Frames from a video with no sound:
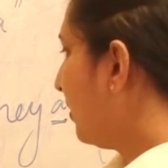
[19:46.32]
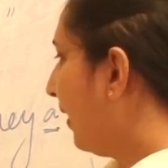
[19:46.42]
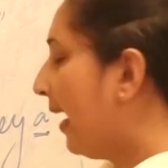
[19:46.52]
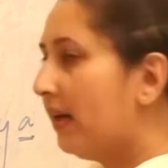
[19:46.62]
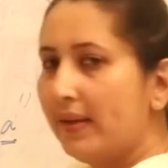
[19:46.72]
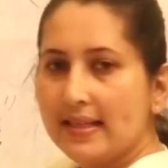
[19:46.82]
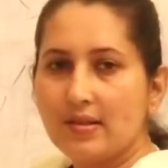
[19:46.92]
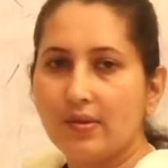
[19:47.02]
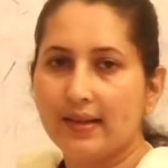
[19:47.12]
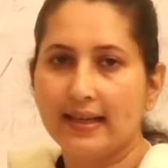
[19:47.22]
value
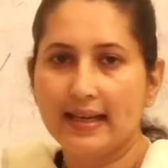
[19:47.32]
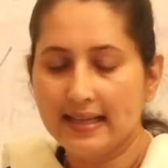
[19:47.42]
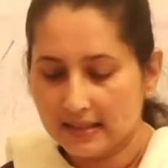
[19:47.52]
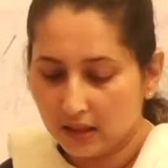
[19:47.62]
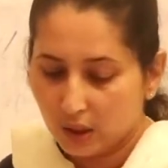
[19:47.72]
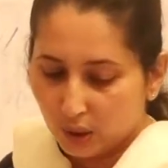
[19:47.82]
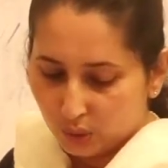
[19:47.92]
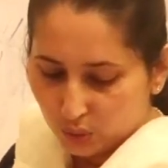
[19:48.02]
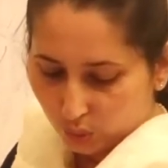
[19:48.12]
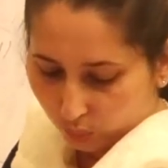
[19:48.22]
is return as
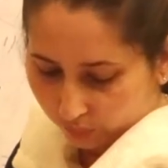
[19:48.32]
true.